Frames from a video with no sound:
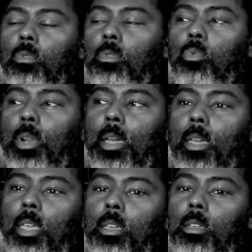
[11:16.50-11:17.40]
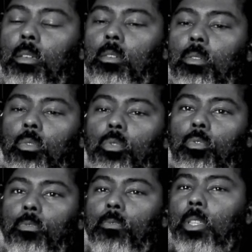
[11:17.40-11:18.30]
when I
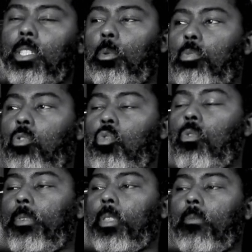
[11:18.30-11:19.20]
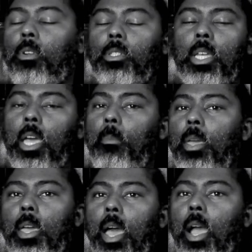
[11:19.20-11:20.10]
visited Peru for the first time,
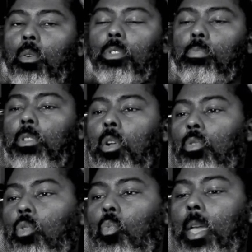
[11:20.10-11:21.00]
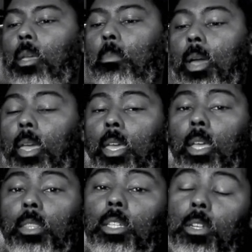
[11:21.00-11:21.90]
I was blown away by
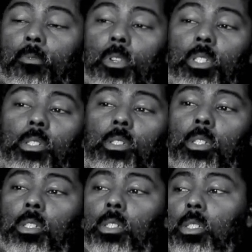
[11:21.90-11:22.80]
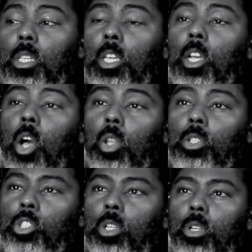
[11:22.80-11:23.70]
the differences in
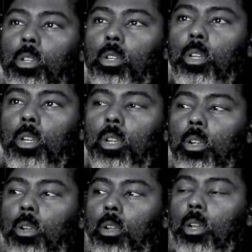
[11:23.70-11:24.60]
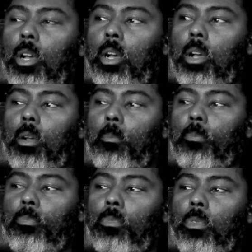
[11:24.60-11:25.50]
culture. Um,
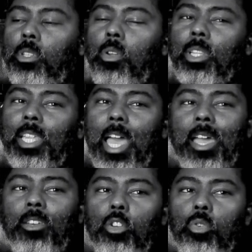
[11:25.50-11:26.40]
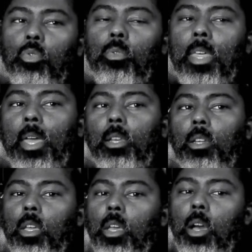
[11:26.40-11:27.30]
Certainly, I knew that
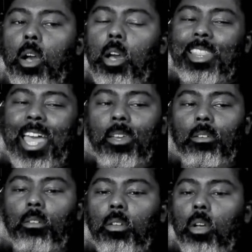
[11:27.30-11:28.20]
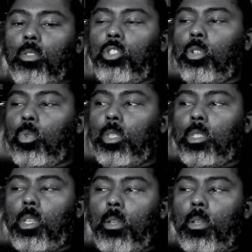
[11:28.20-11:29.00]
Latin culture was,